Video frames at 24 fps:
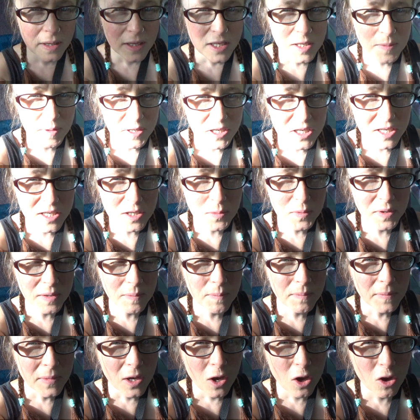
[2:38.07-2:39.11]
especially as
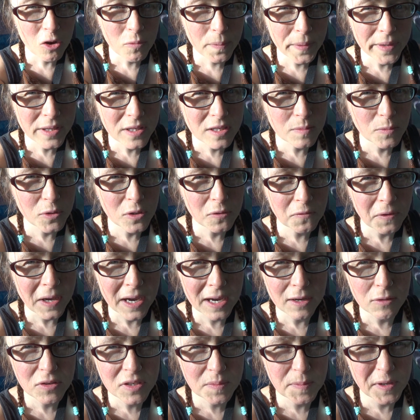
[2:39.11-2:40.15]
we're hoping to move
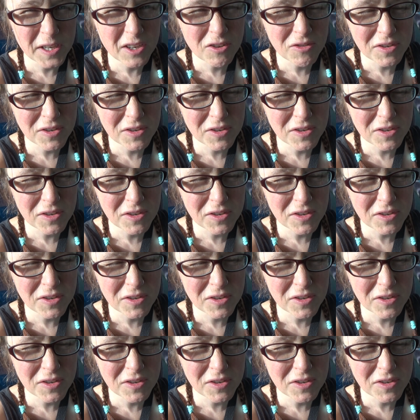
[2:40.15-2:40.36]
house by